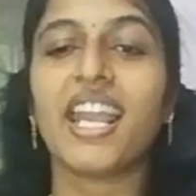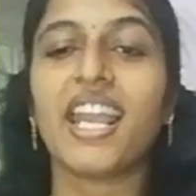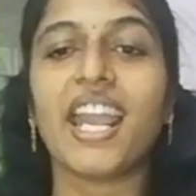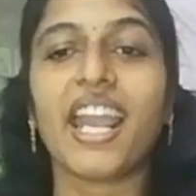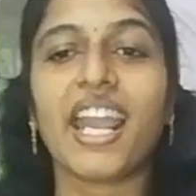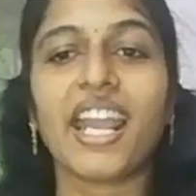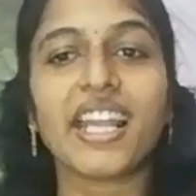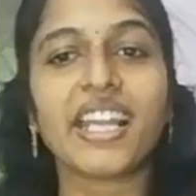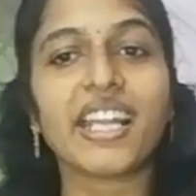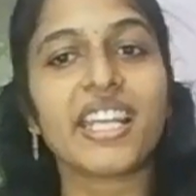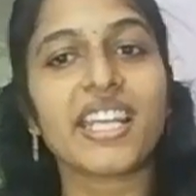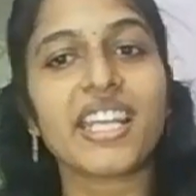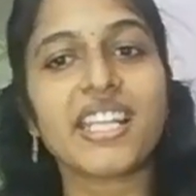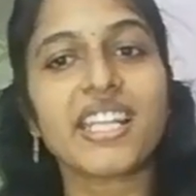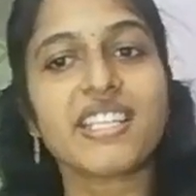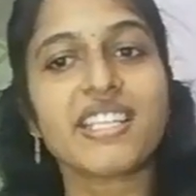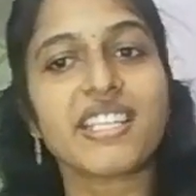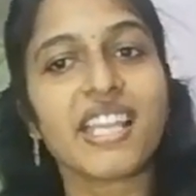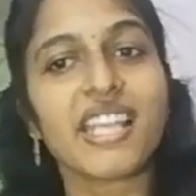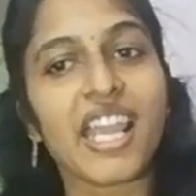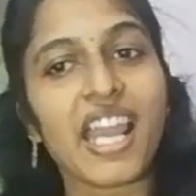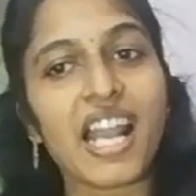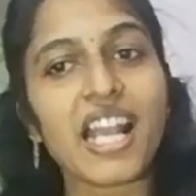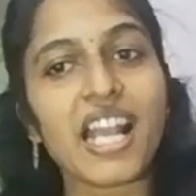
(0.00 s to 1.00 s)

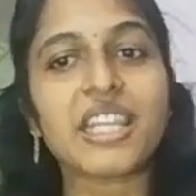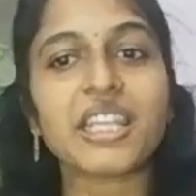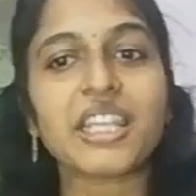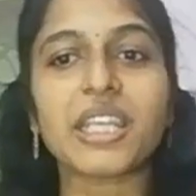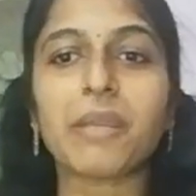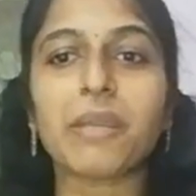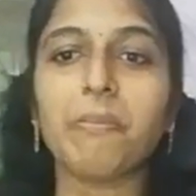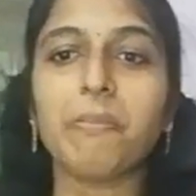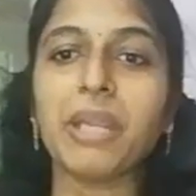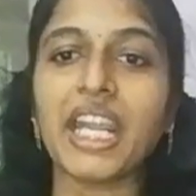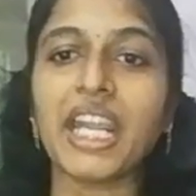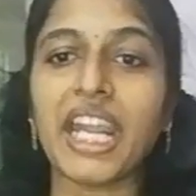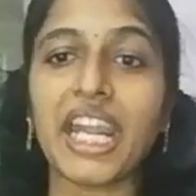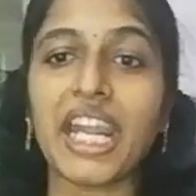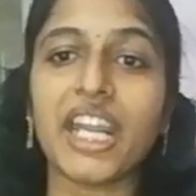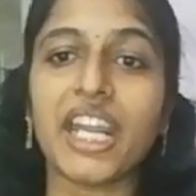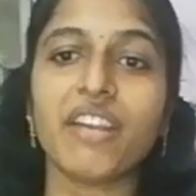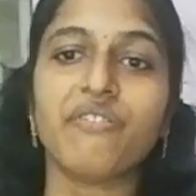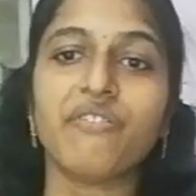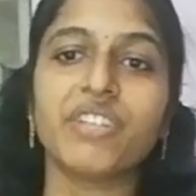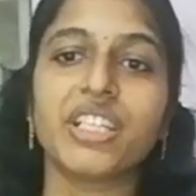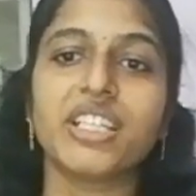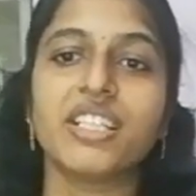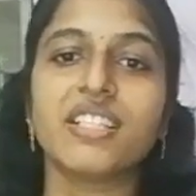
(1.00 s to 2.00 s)
encouraging healthy
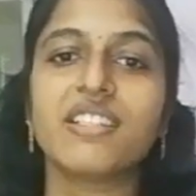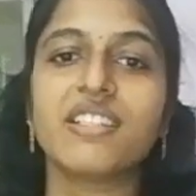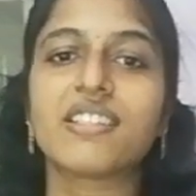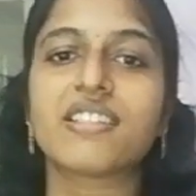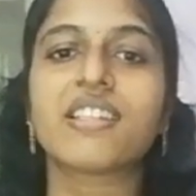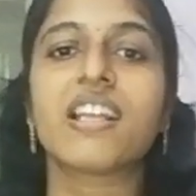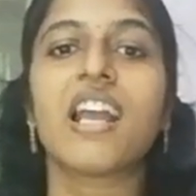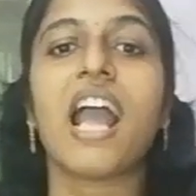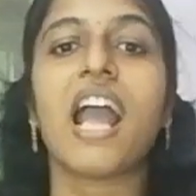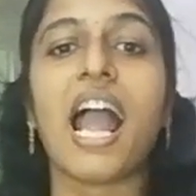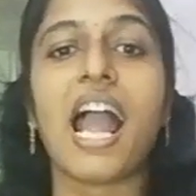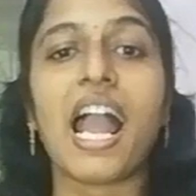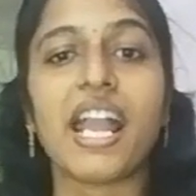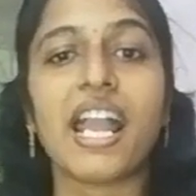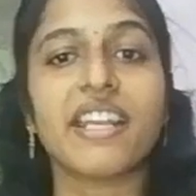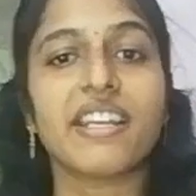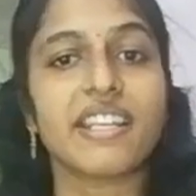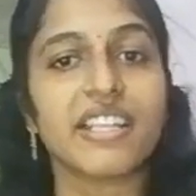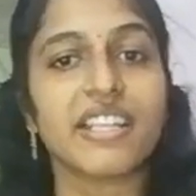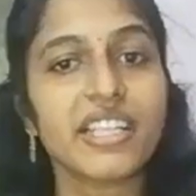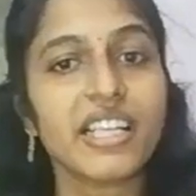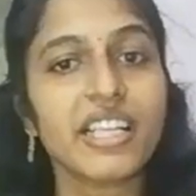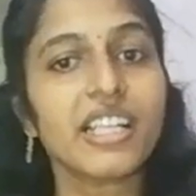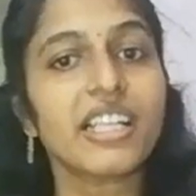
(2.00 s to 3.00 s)
behaviors, and
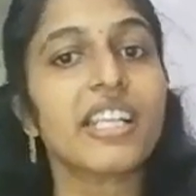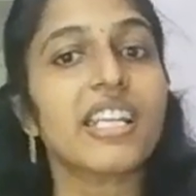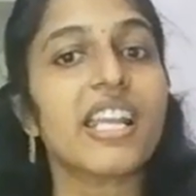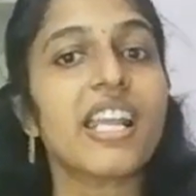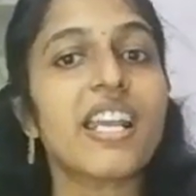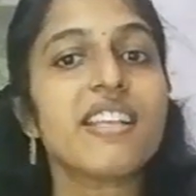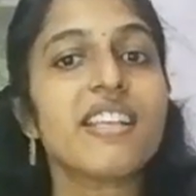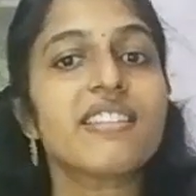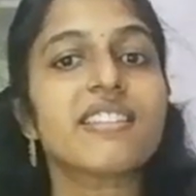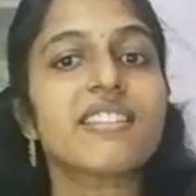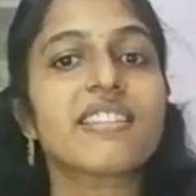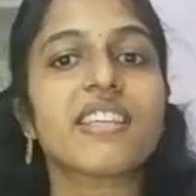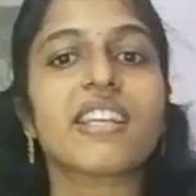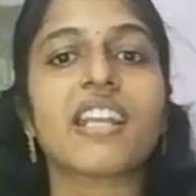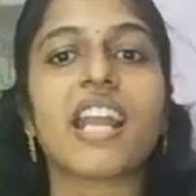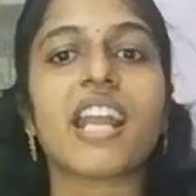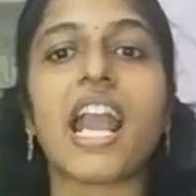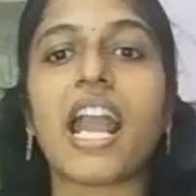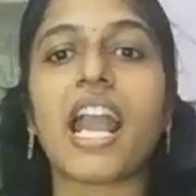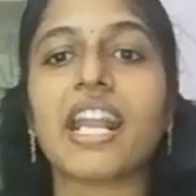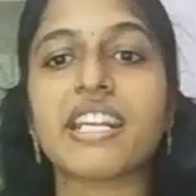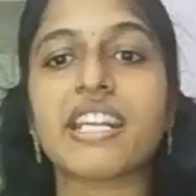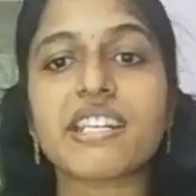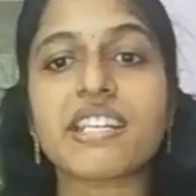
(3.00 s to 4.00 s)
recognizing
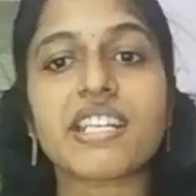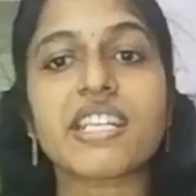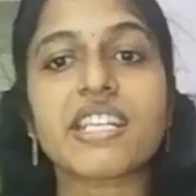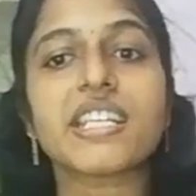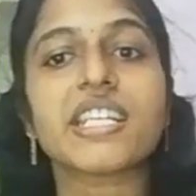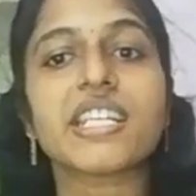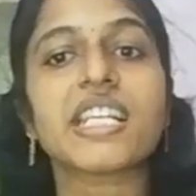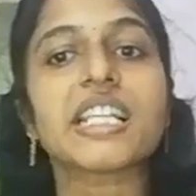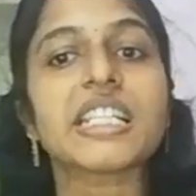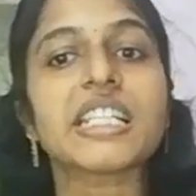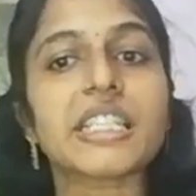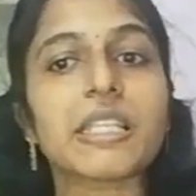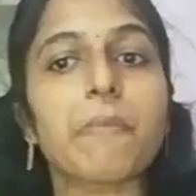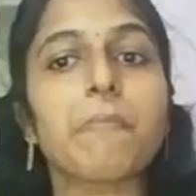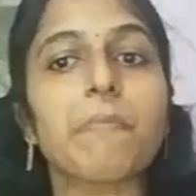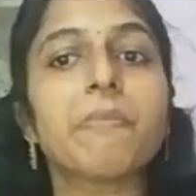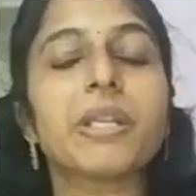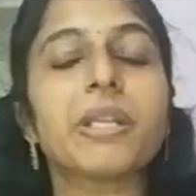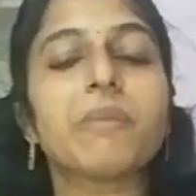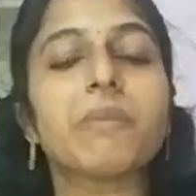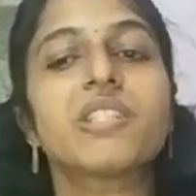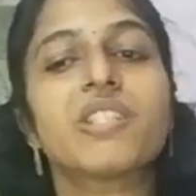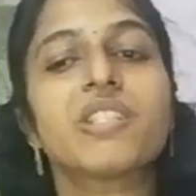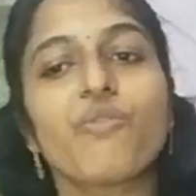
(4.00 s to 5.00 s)
and treating
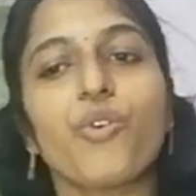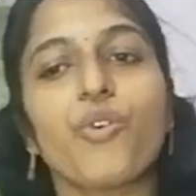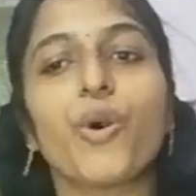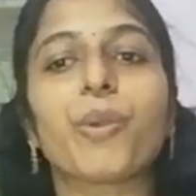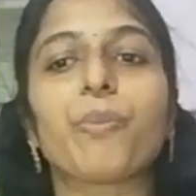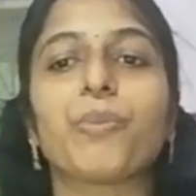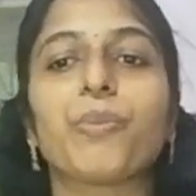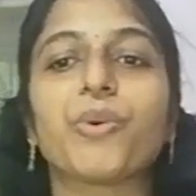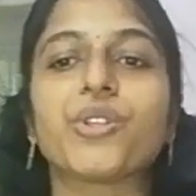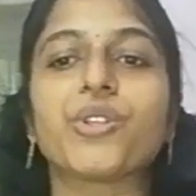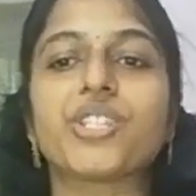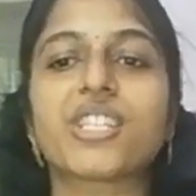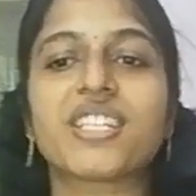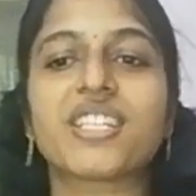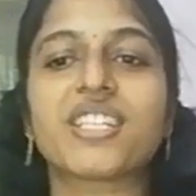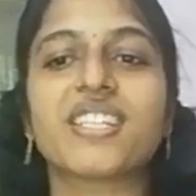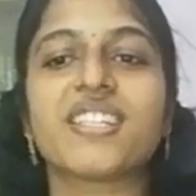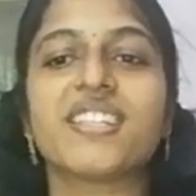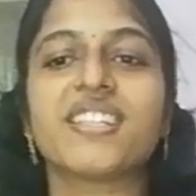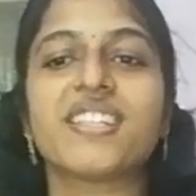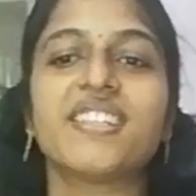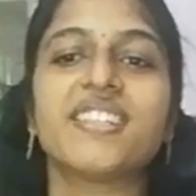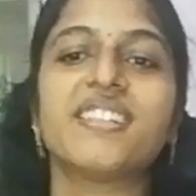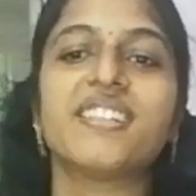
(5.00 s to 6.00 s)
symptoms foremost.